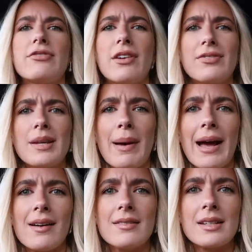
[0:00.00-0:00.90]

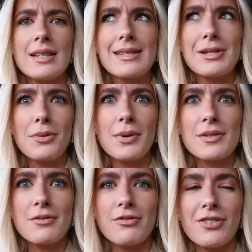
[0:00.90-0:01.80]
£50 and it still
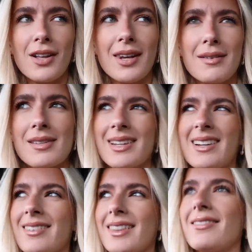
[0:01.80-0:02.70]
wasn't full, and I was
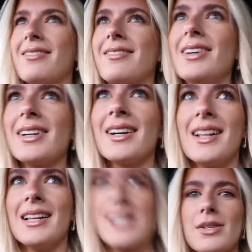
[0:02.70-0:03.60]
like, what the fuck?
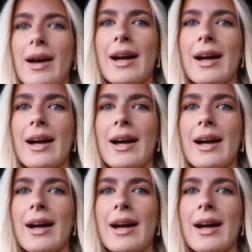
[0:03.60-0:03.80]
So I